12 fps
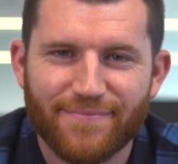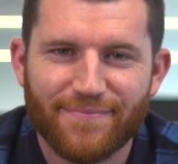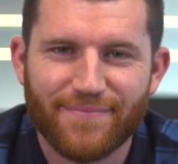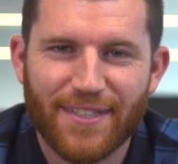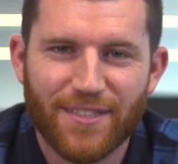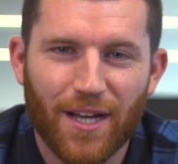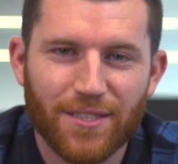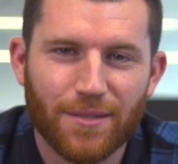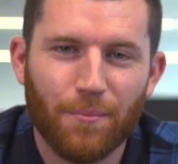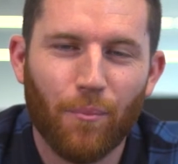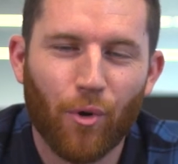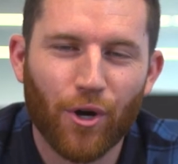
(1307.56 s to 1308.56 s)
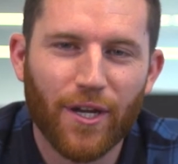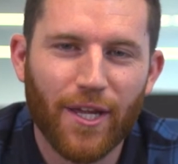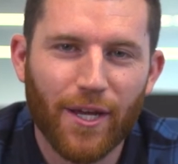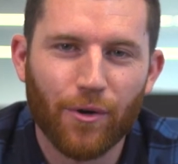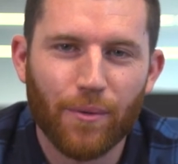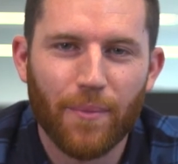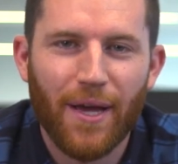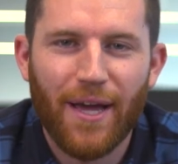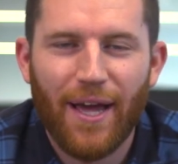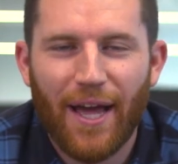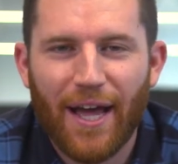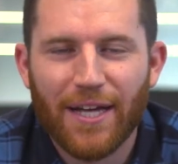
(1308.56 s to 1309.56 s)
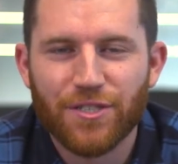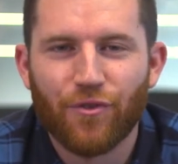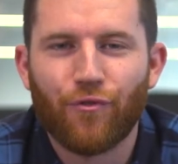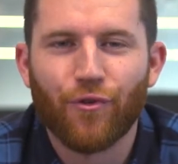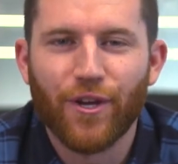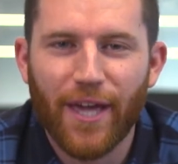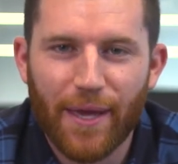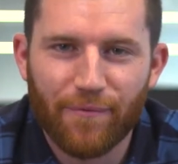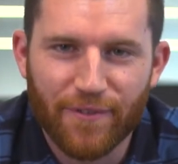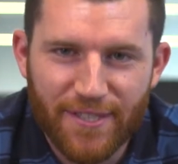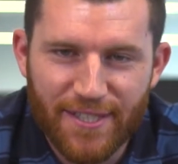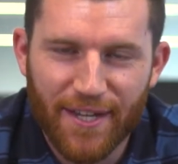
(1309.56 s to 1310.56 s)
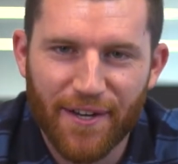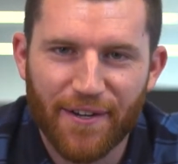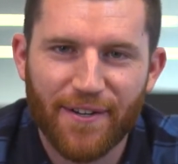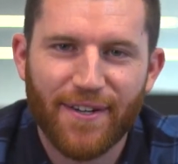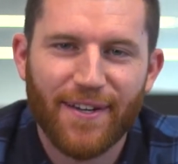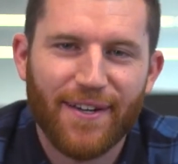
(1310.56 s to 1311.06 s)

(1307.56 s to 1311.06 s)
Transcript: That's awesome. Morgan Ingram has free game for sale.